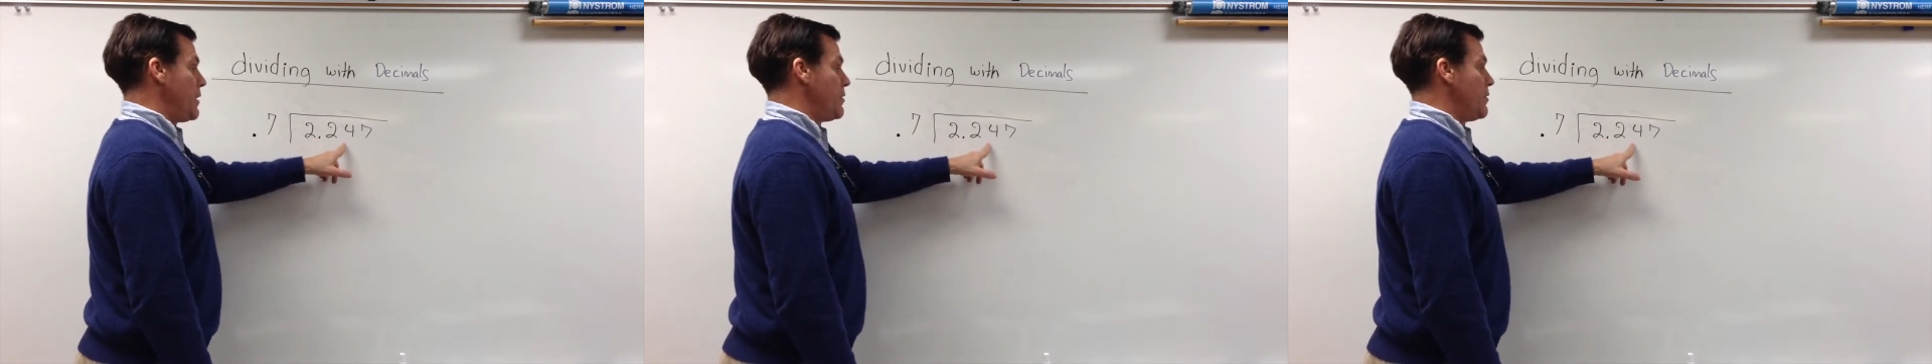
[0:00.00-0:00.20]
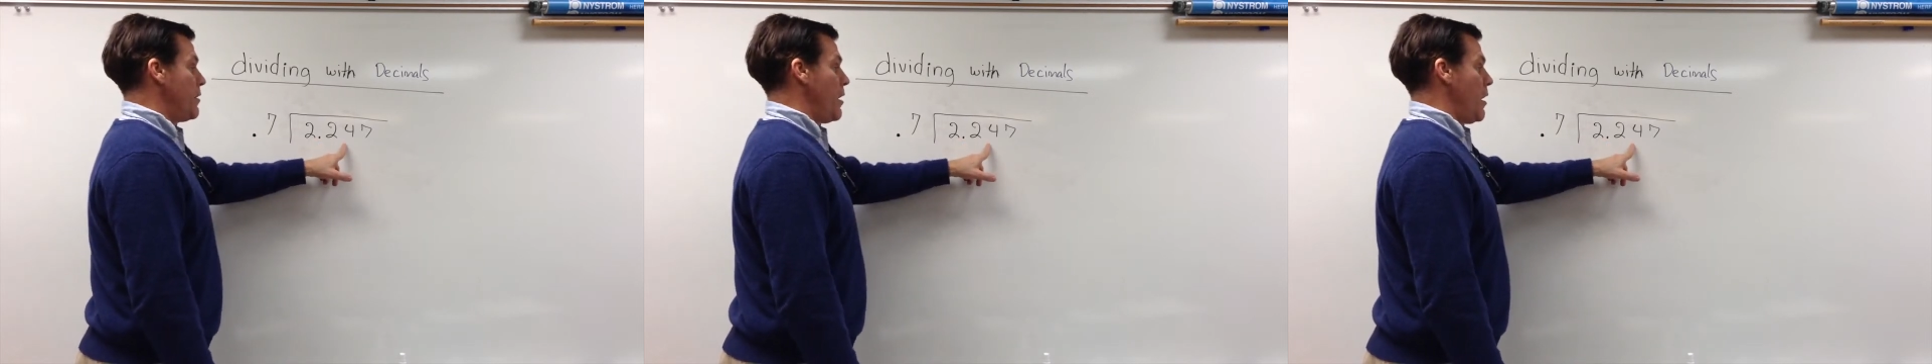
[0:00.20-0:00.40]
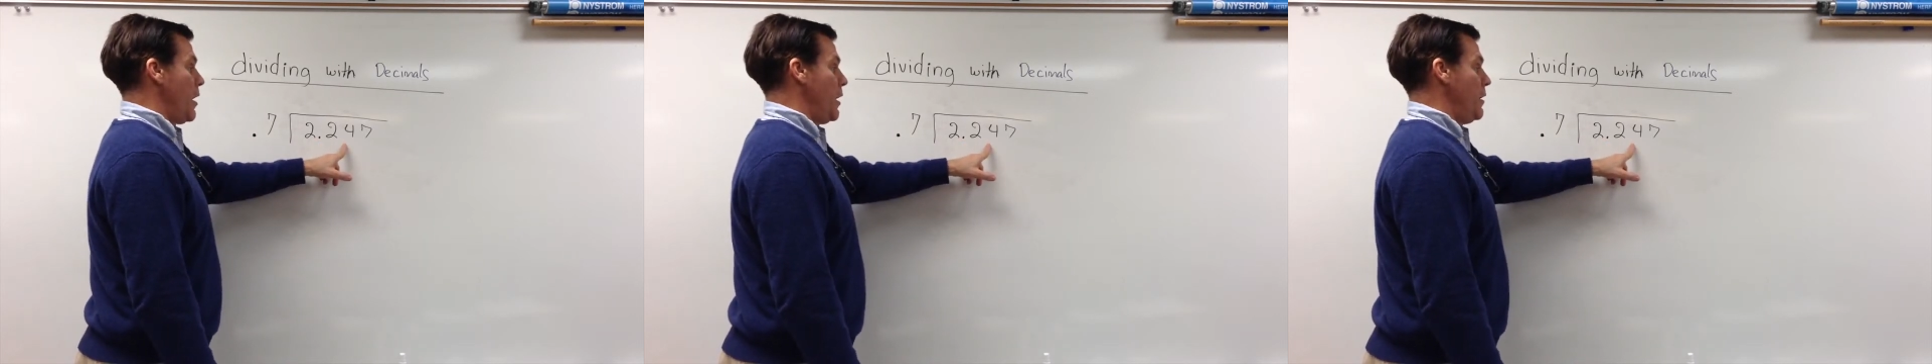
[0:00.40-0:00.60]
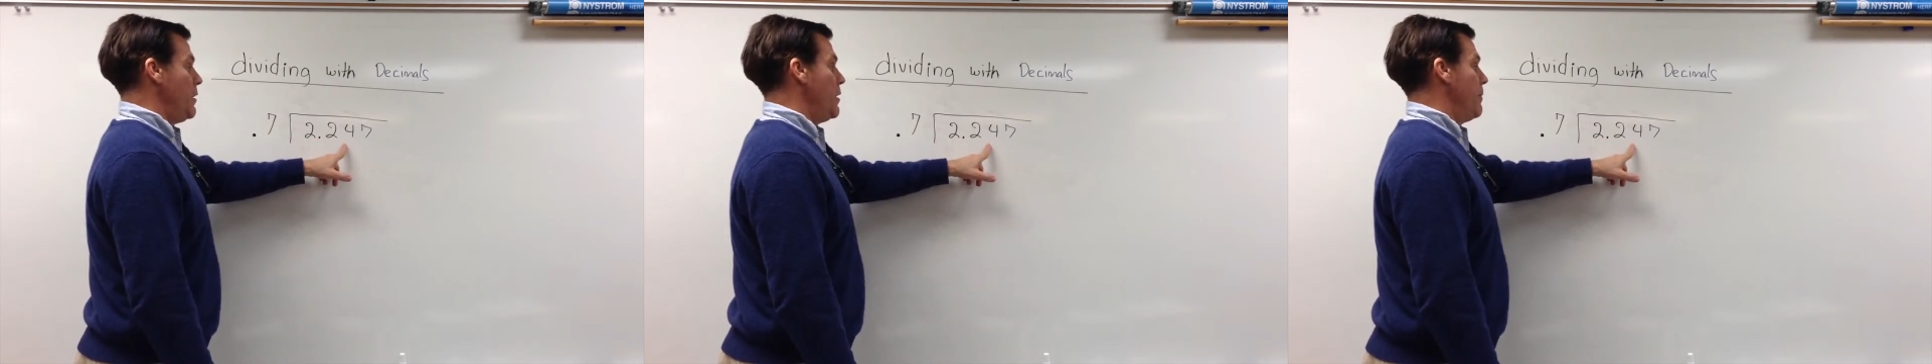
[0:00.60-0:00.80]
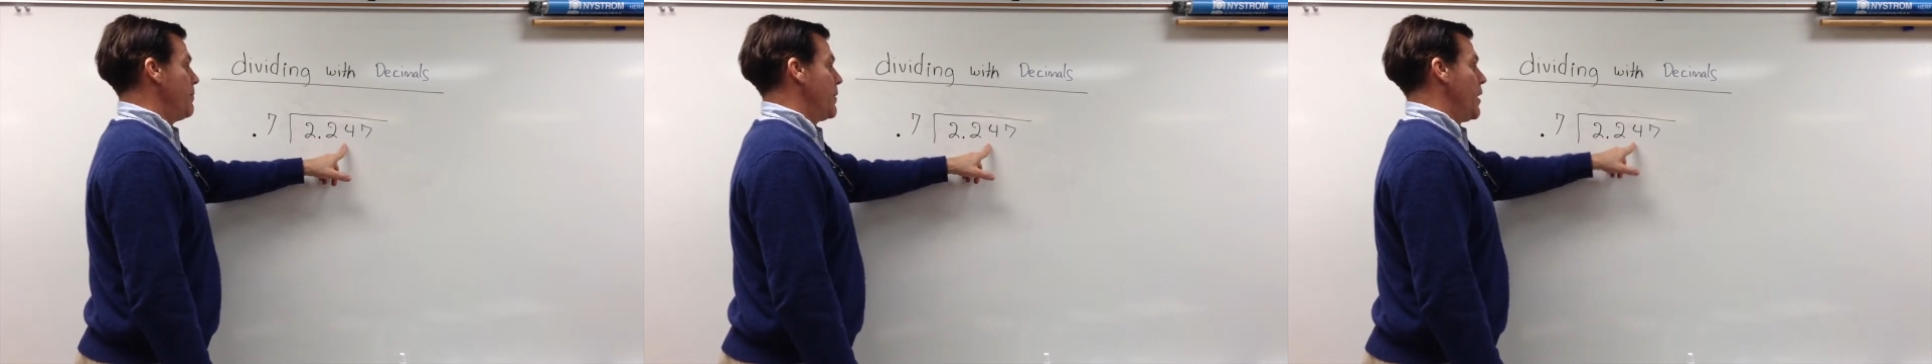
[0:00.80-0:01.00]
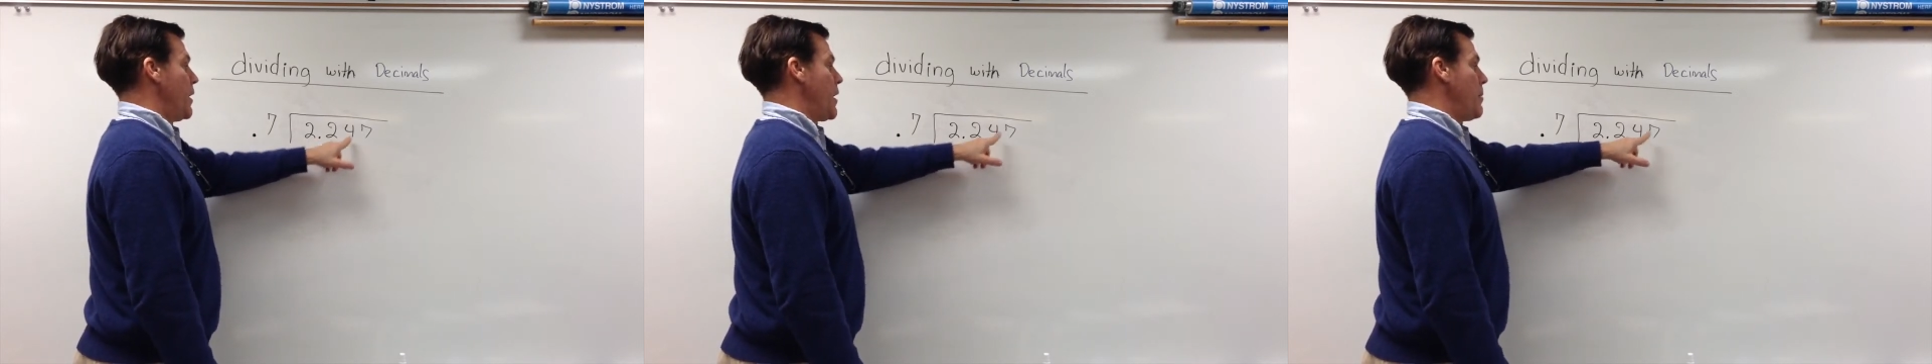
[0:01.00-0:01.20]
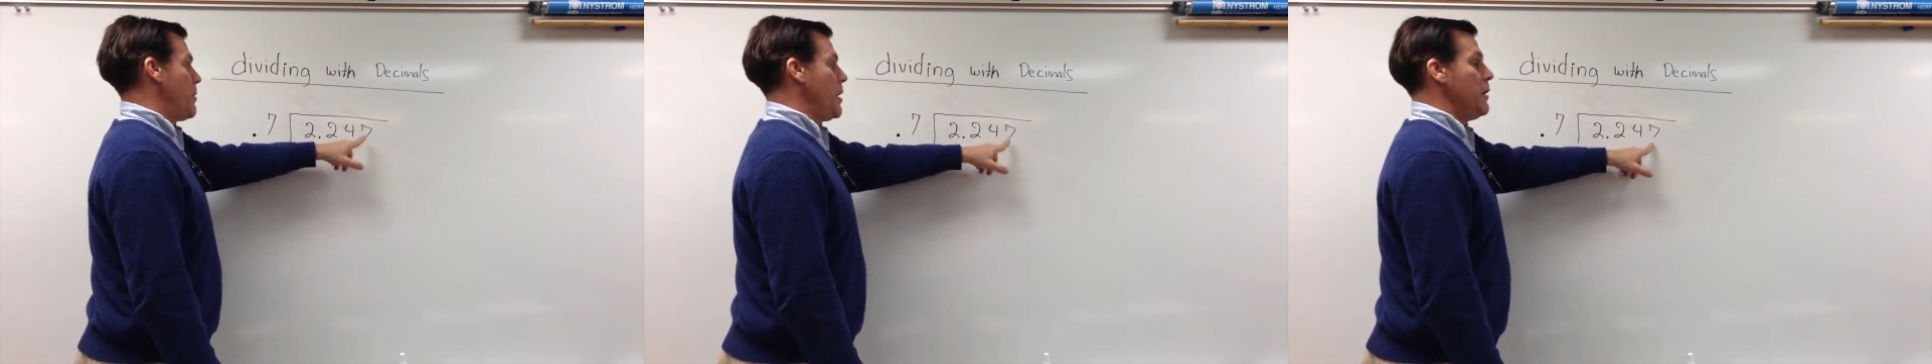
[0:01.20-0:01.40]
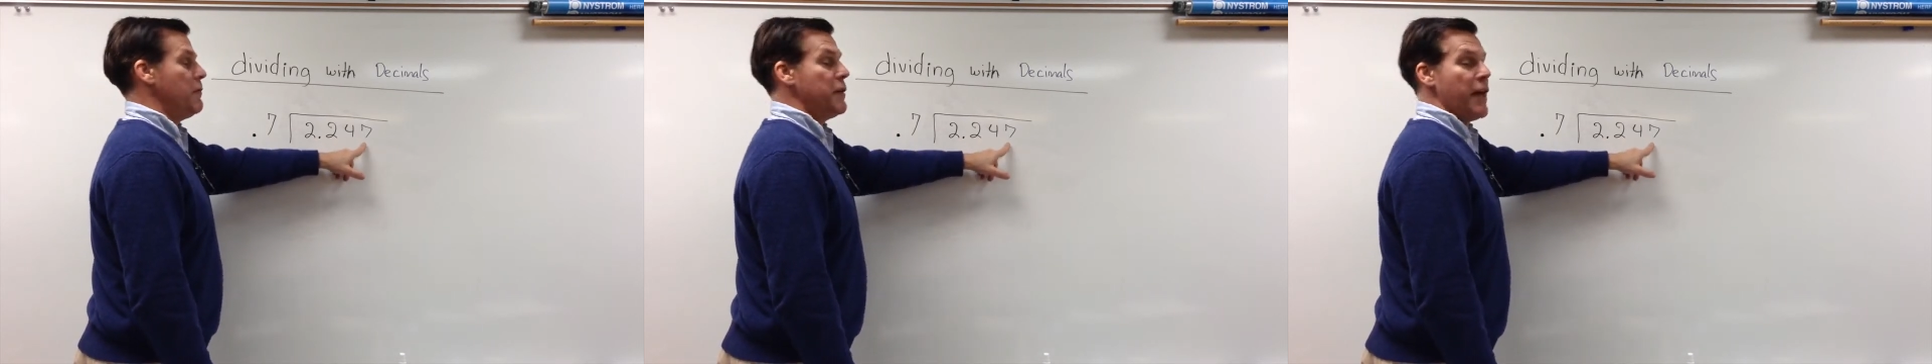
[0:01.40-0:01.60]
side, and I may
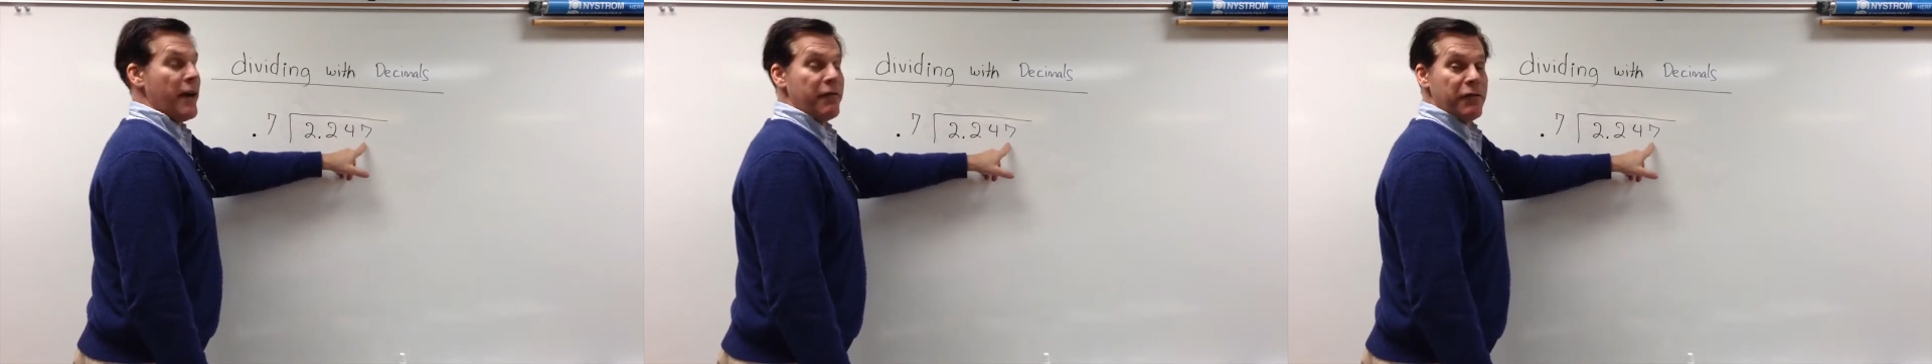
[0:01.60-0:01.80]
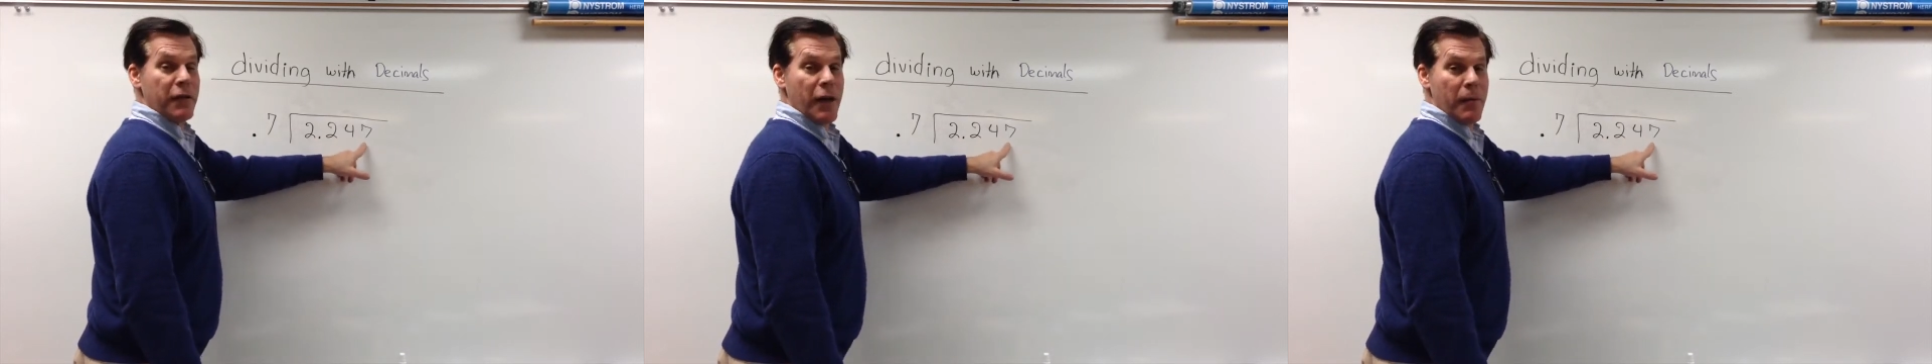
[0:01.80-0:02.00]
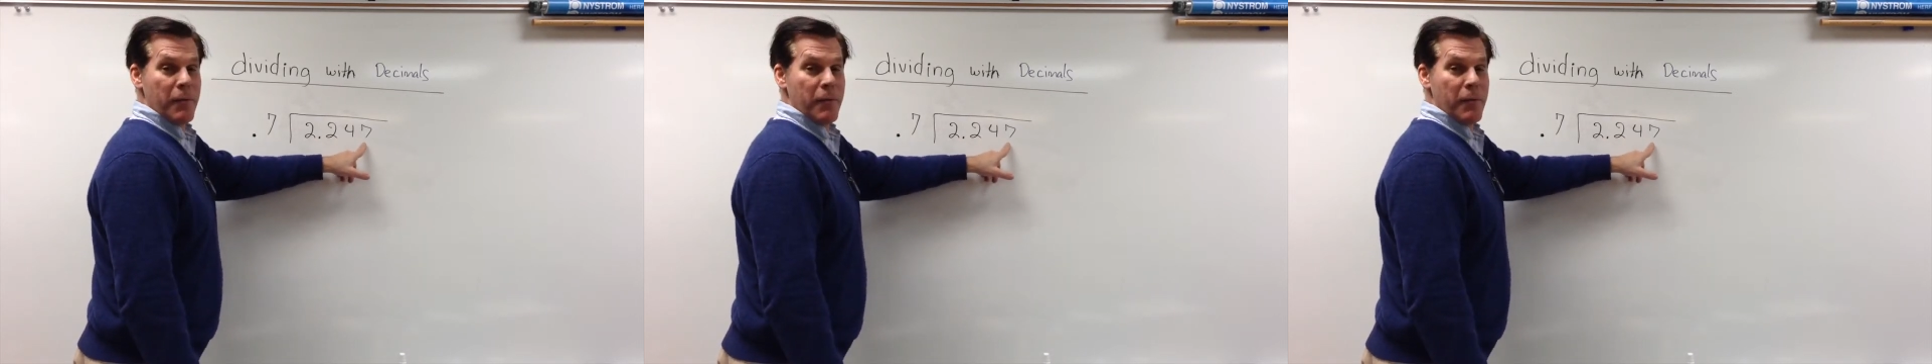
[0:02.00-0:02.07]
even have